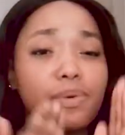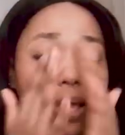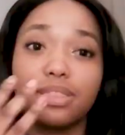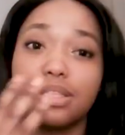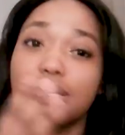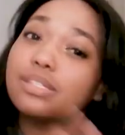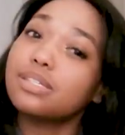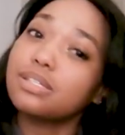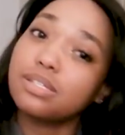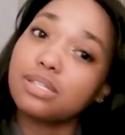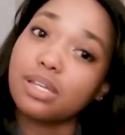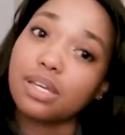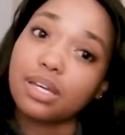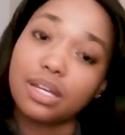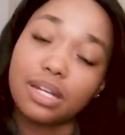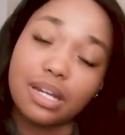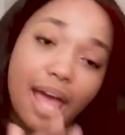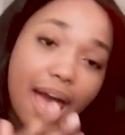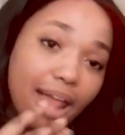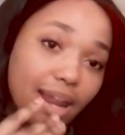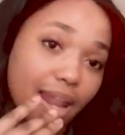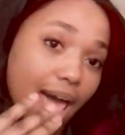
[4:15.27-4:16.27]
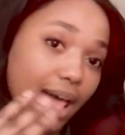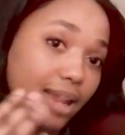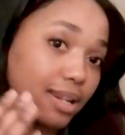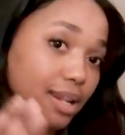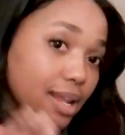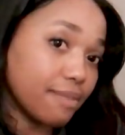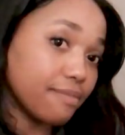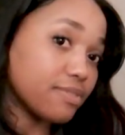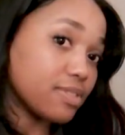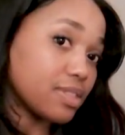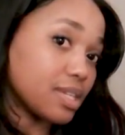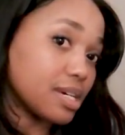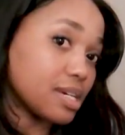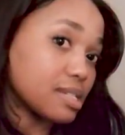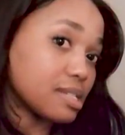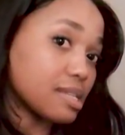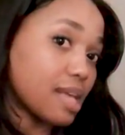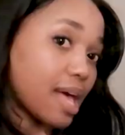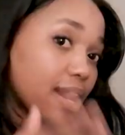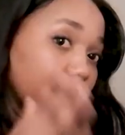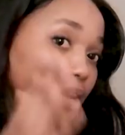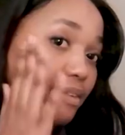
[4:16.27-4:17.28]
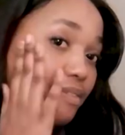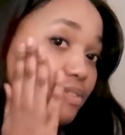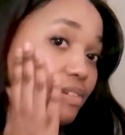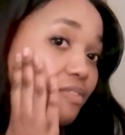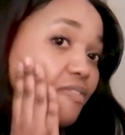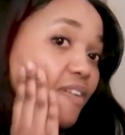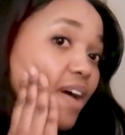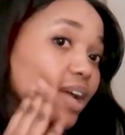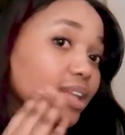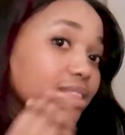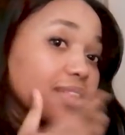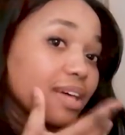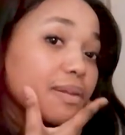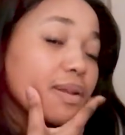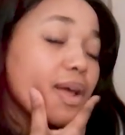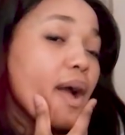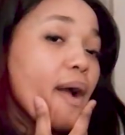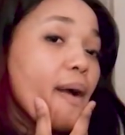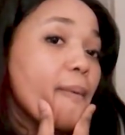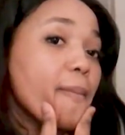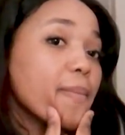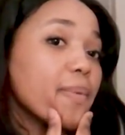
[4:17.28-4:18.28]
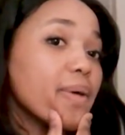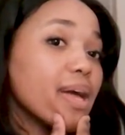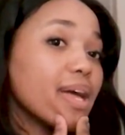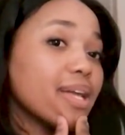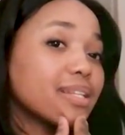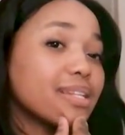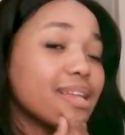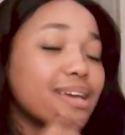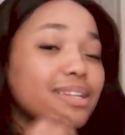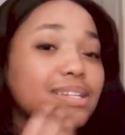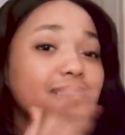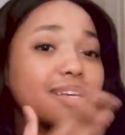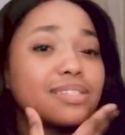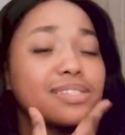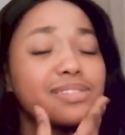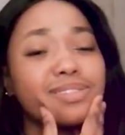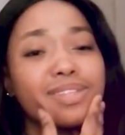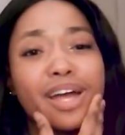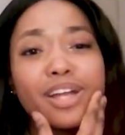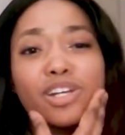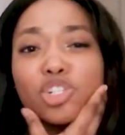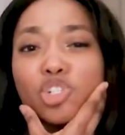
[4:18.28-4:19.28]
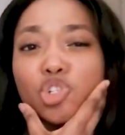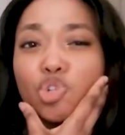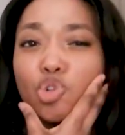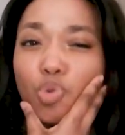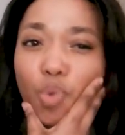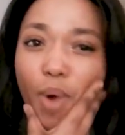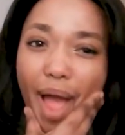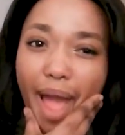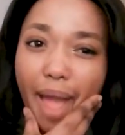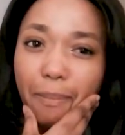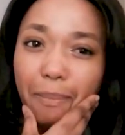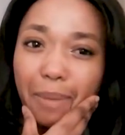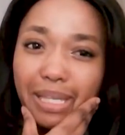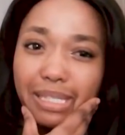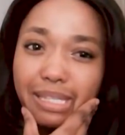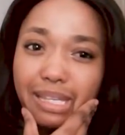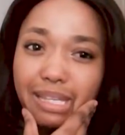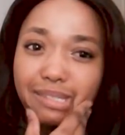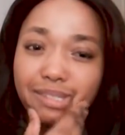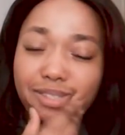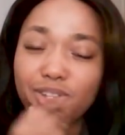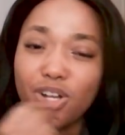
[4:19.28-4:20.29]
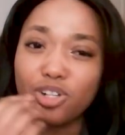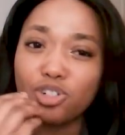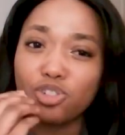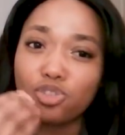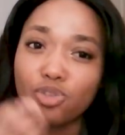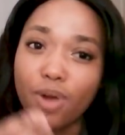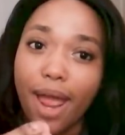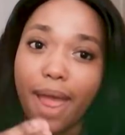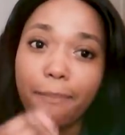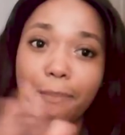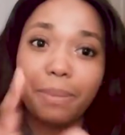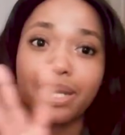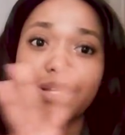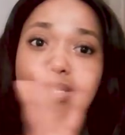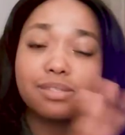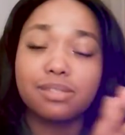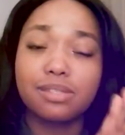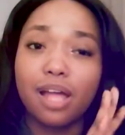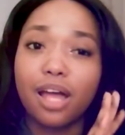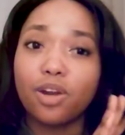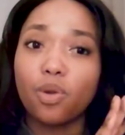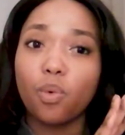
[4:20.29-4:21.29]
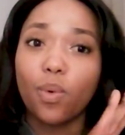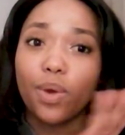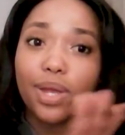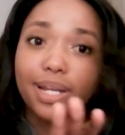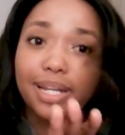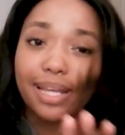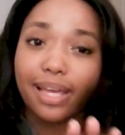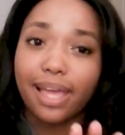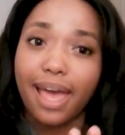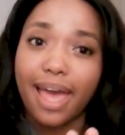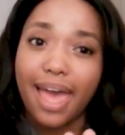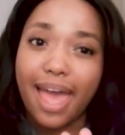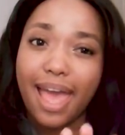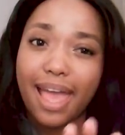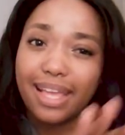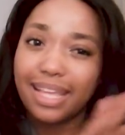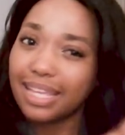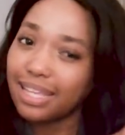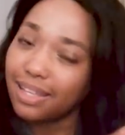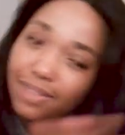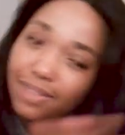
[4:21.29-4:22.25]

This is good. I, I love this. I love the fact that it, it, it's not dry. My skin's not dry, but it's not oily e